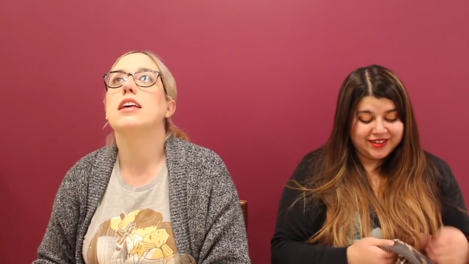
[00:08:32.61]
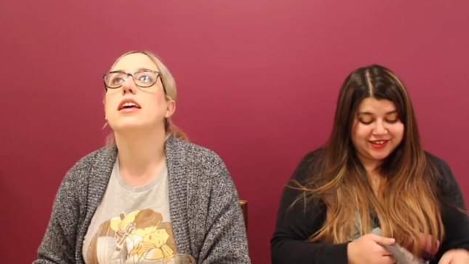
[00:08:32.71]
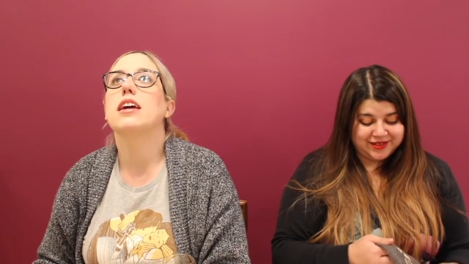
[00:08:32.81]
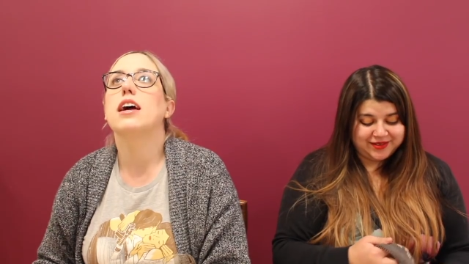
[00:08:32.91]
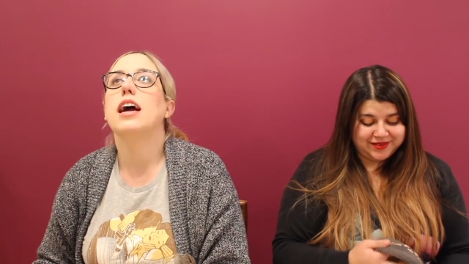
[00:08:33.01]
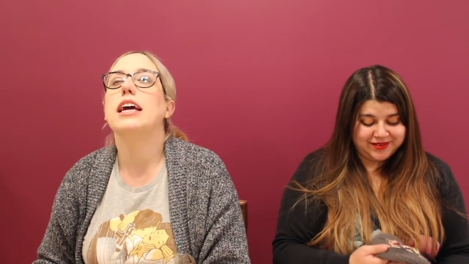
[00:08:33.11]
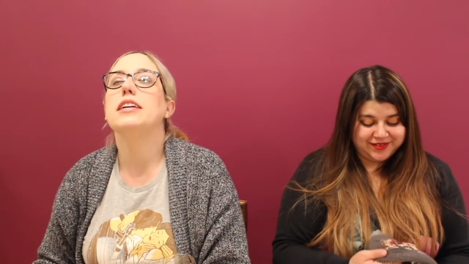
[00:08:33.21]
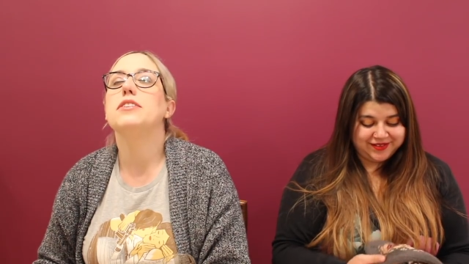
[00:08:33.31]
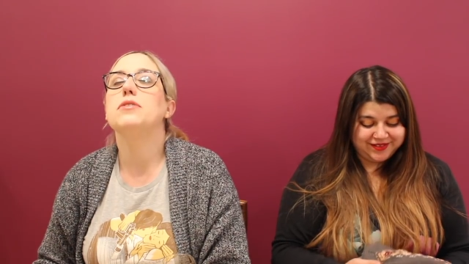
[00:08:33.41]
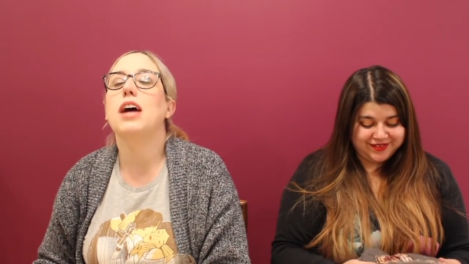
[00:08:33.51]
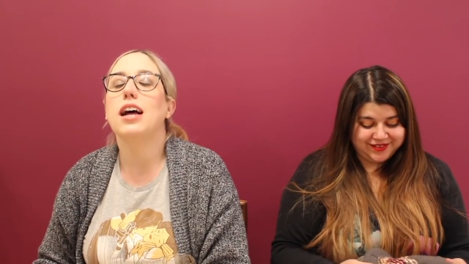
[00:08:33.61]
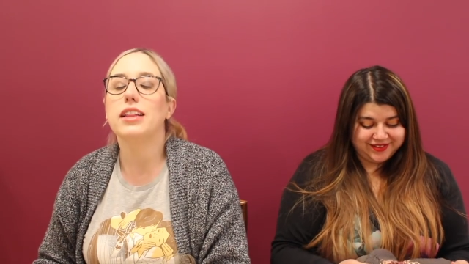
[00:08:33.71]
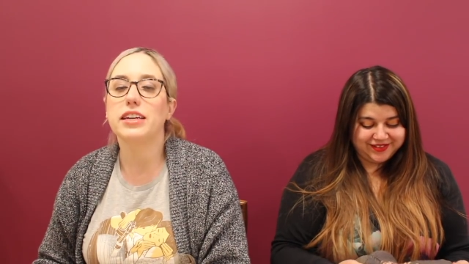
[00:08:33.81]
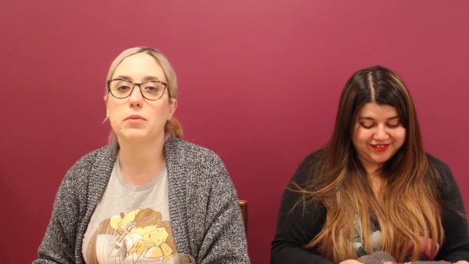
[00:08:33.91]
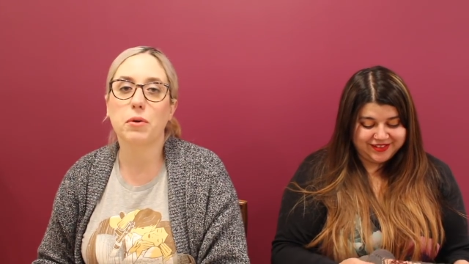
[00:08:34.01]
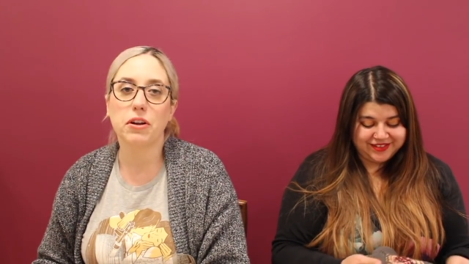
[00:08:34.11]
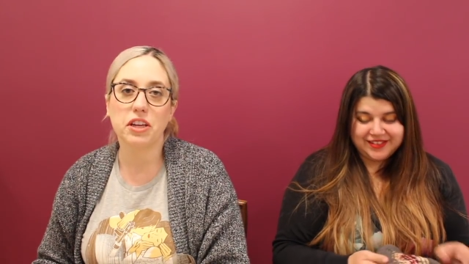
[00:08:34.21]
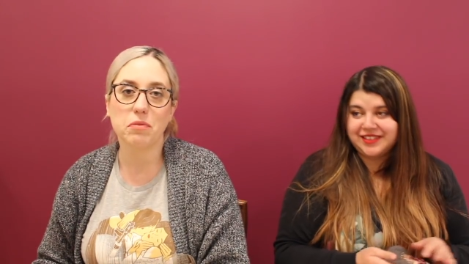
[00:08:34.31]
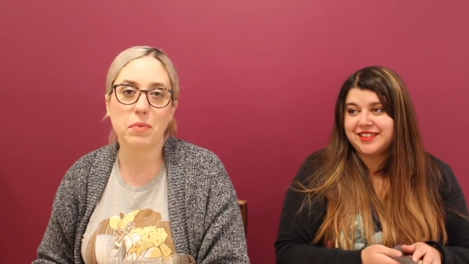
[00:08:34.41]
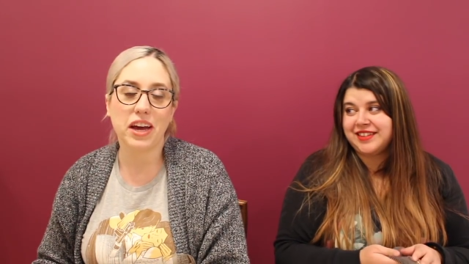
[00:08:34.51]
Speaker 1: Like I do not like
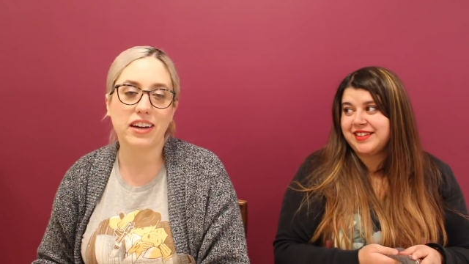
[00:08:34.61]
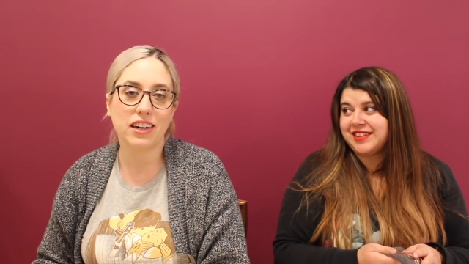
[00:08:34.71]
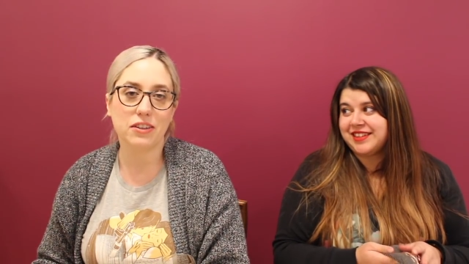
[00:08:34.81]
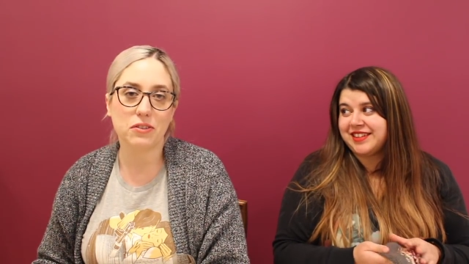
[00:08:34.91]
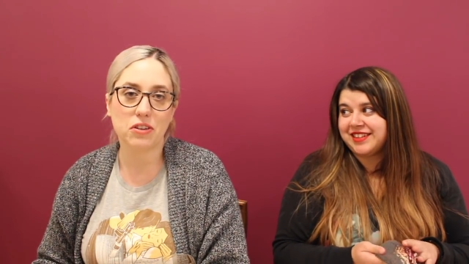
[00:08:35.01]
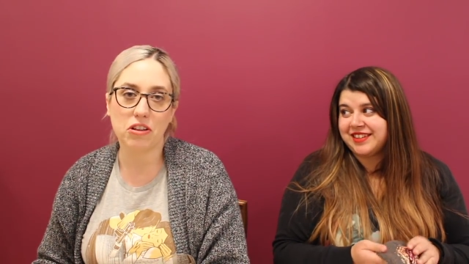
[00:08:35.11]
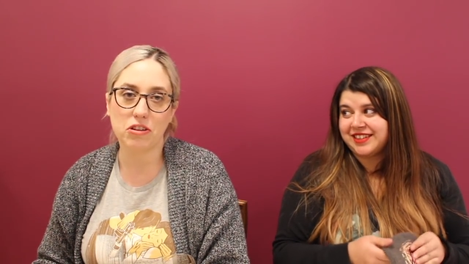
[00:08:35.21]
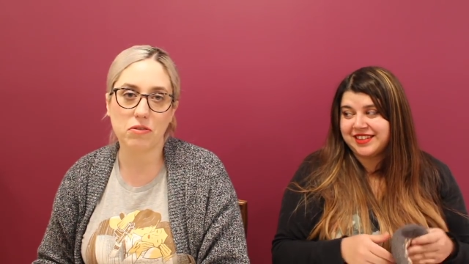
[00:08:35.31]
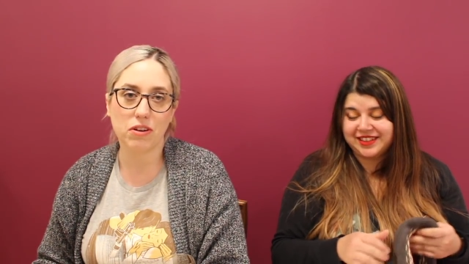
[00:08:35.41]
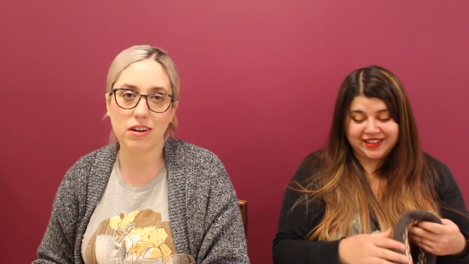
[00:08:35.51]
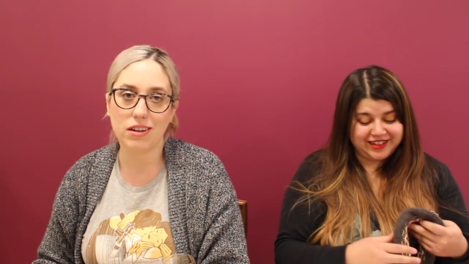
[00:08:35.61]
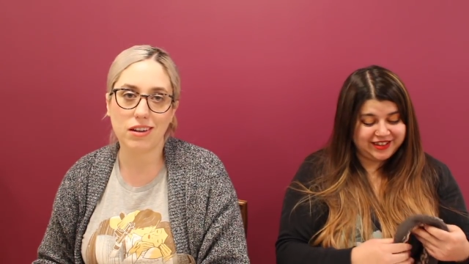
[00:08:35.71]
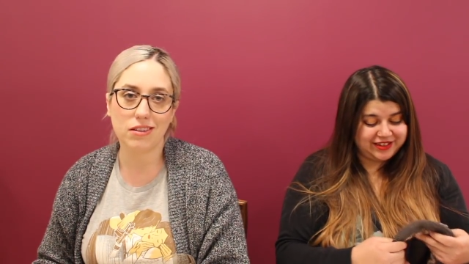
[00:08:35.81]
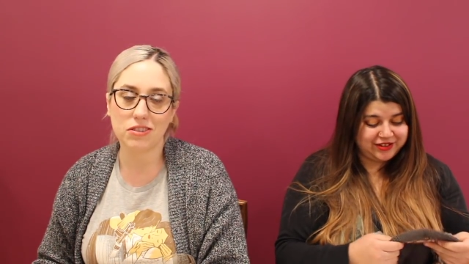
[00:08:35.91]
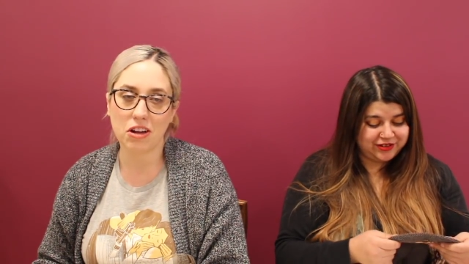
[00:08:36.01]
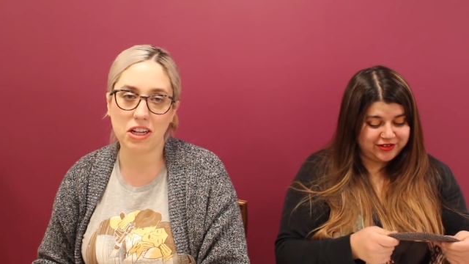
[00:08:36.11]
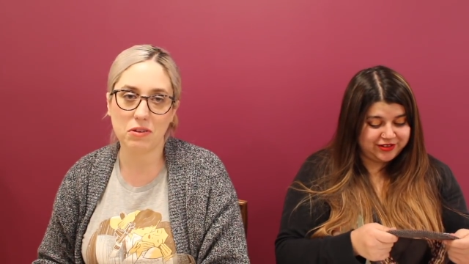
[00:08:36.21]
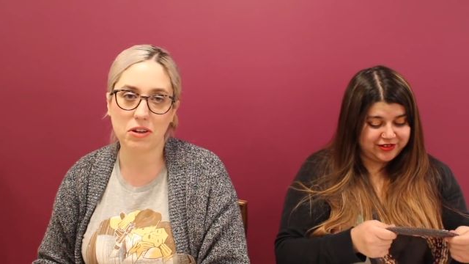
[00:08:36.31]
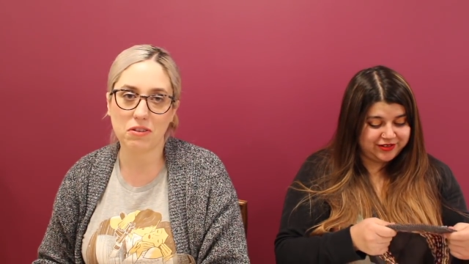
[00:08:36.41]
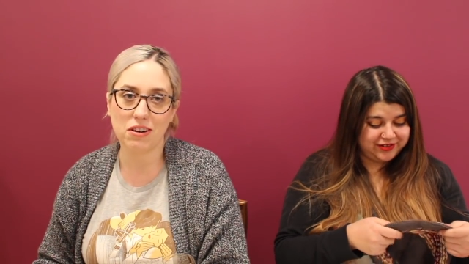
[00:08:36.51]
purling back on those color it's on those
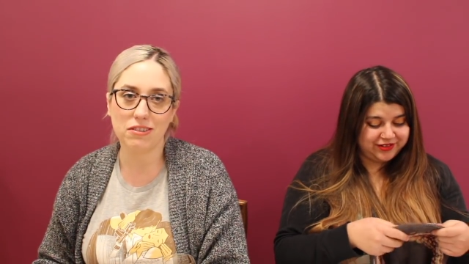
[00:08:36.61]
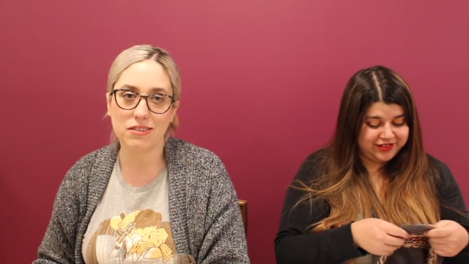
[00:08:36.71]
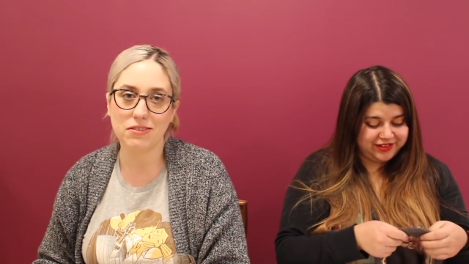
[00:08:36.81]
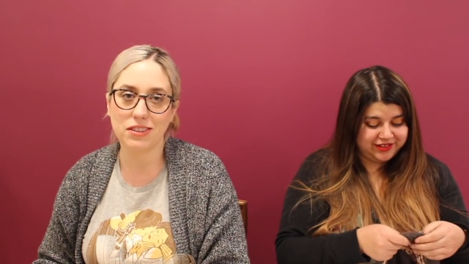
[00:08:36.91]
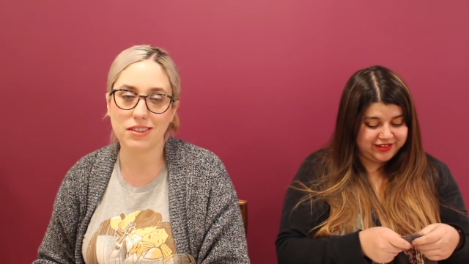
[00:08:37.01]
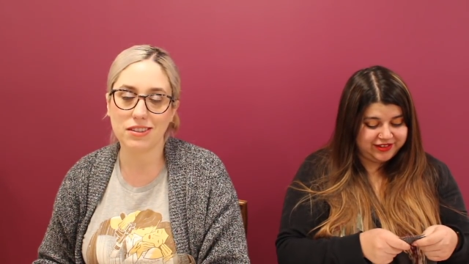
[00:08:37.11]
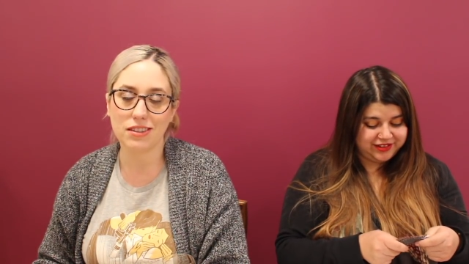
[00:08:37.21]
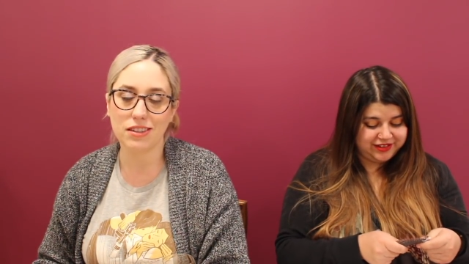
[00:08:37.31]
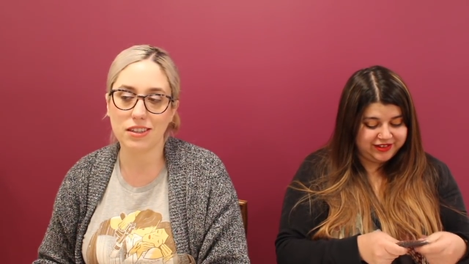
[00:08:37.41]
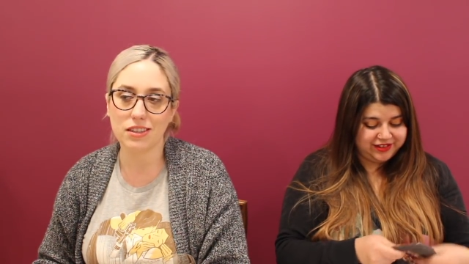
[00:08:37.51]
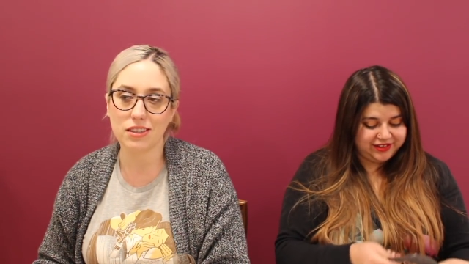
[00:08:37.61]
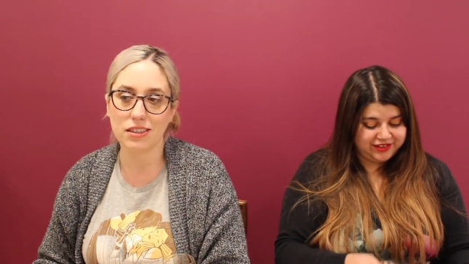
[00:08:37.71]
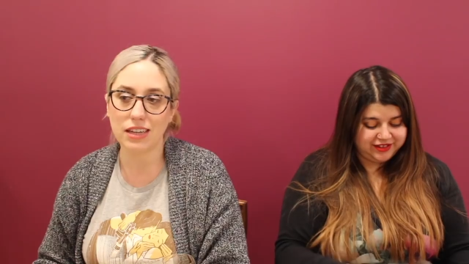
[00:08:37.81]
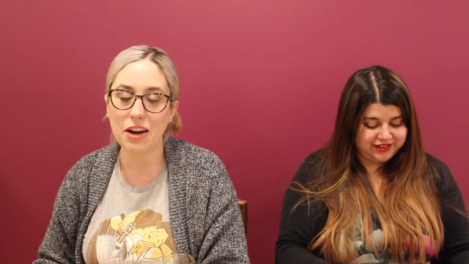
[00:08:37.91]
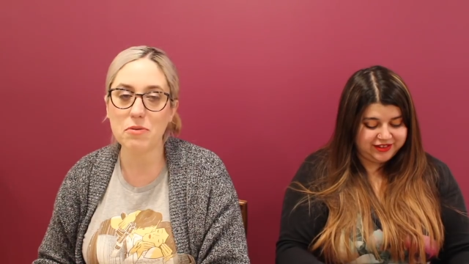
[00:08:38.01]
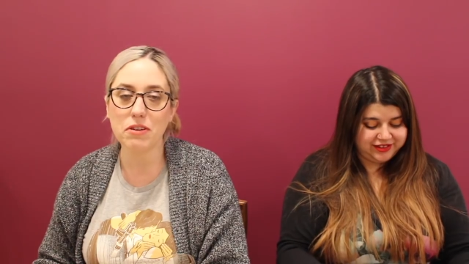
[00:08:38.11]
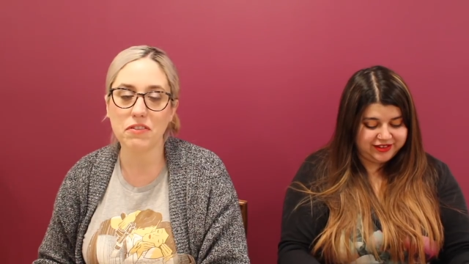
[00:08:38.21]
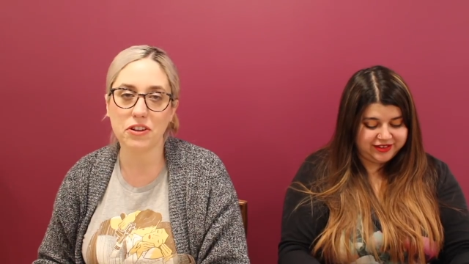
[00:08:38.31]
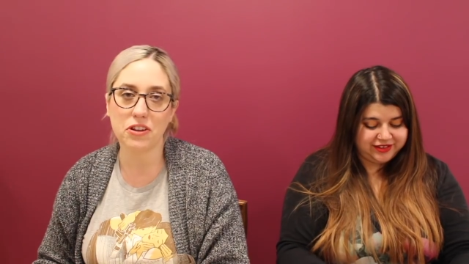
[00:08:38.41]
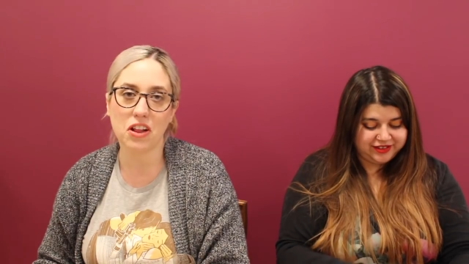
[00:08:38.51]
color work rows. I'm just ugh. I would be
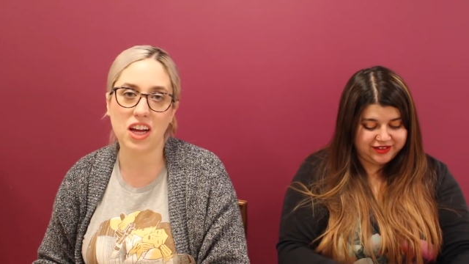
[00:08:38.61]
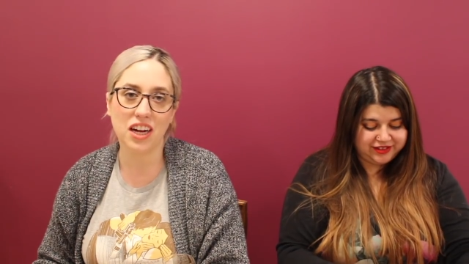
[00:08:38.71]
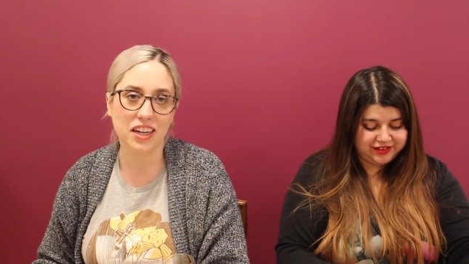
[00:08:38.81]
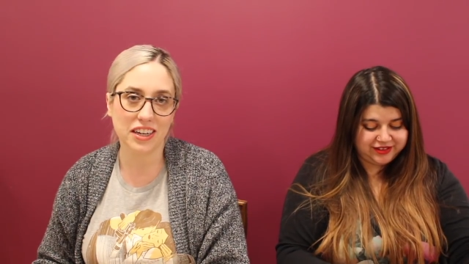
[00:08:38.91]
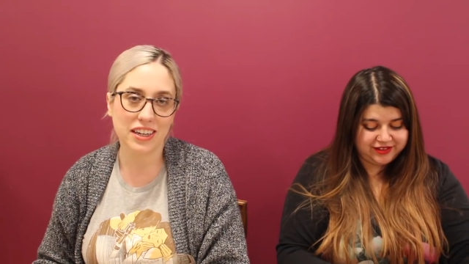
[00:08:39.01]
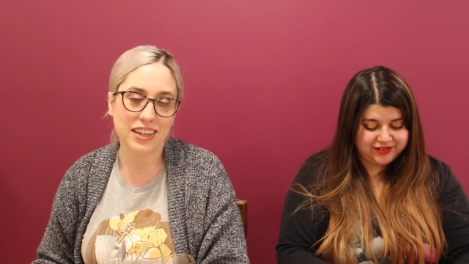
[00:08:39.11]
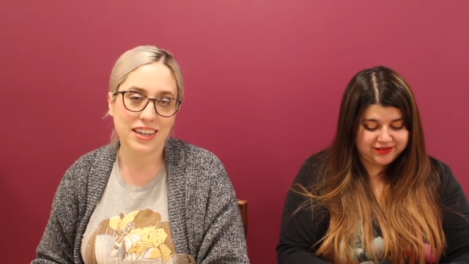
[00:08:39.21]
further along